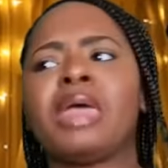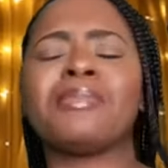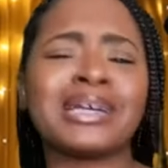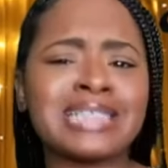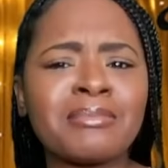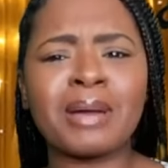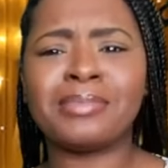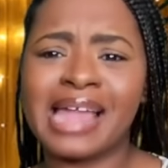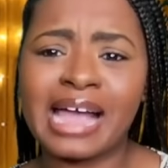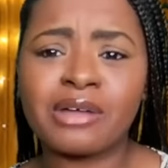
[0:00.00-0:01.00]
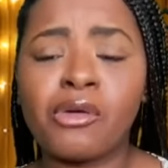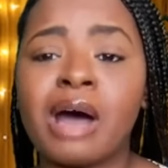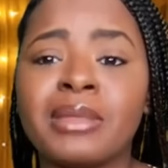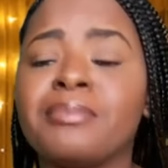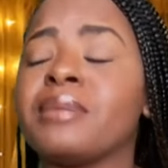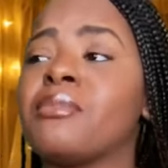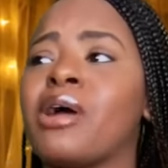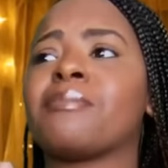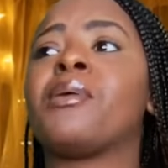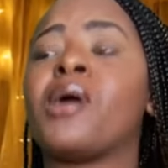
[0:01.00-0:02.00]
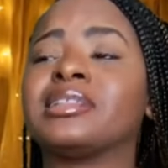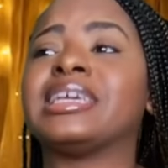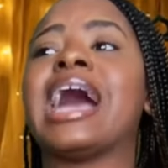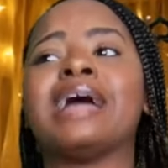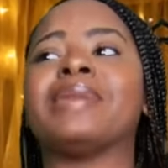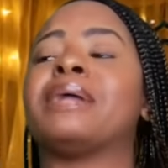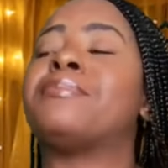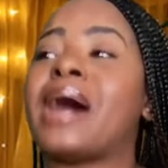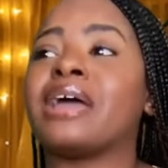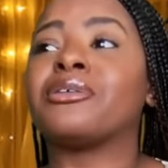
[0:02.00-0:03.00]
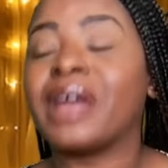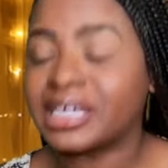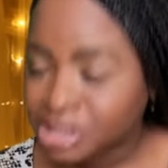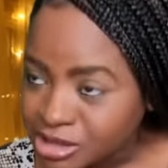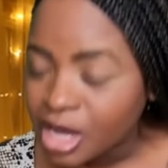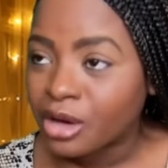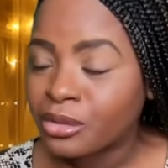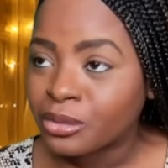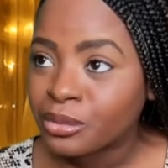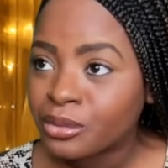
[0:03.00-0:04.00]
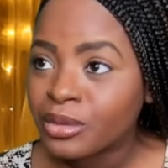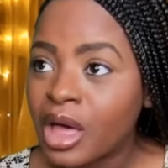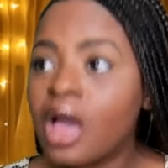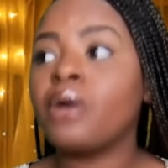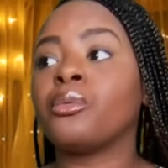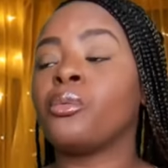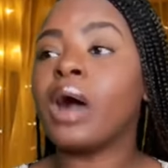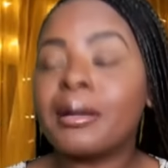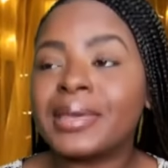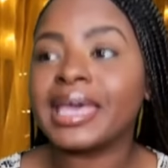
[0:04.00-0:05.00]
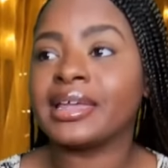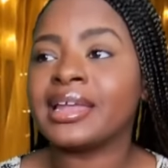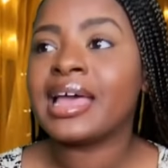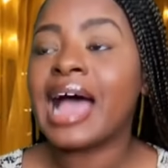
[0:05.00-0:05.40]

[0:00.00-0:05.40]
Because I'm a black woman, but more importantly, I'm a biracial woman.